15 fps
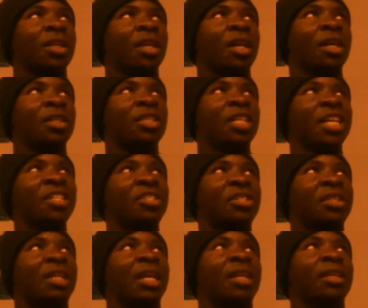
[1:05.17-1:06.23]

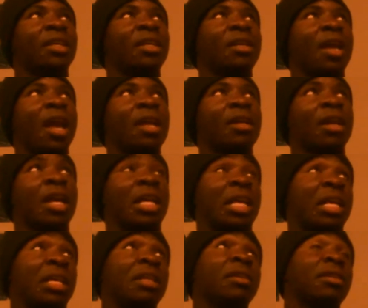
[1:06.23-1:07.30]
attention. I, I,
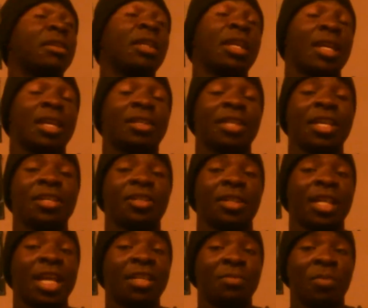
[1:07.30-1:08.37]
I, attention.
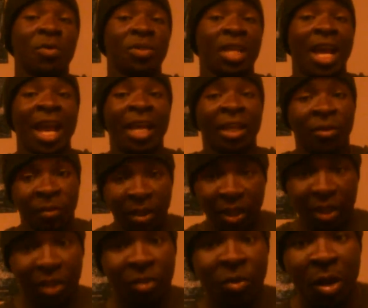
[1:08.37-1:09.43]
That's most accurate,
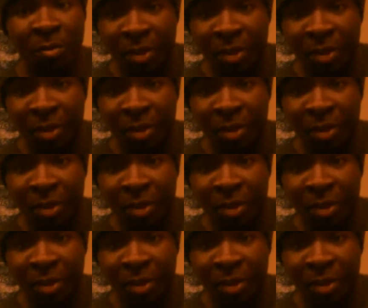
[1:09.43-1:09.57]
you know what I'm